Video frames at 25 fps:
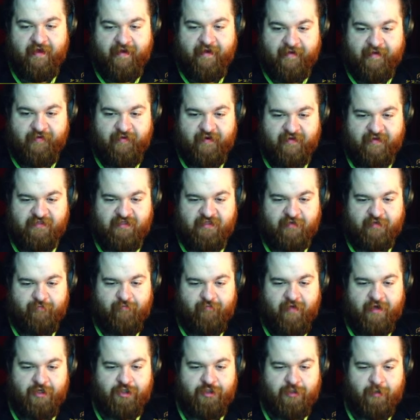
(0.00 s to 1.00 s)
You have to like
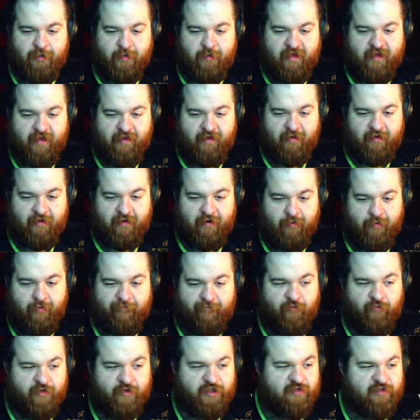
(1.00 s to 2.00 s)
make sure that, you know, with
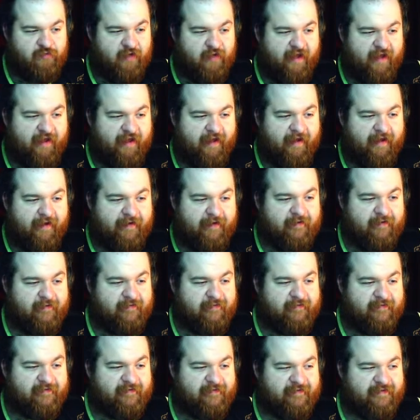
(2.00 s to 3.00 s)
what you add
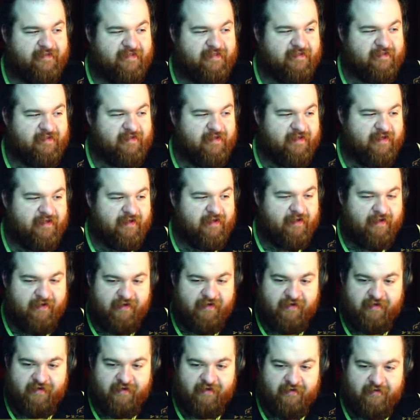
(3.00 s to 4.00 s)
to
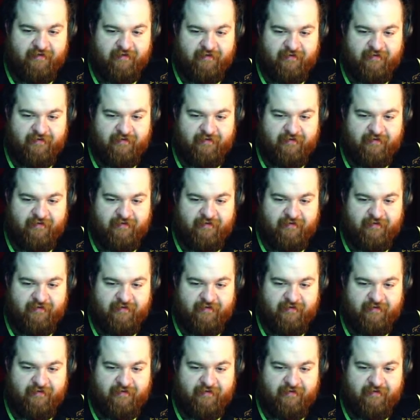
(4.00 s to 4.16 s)
the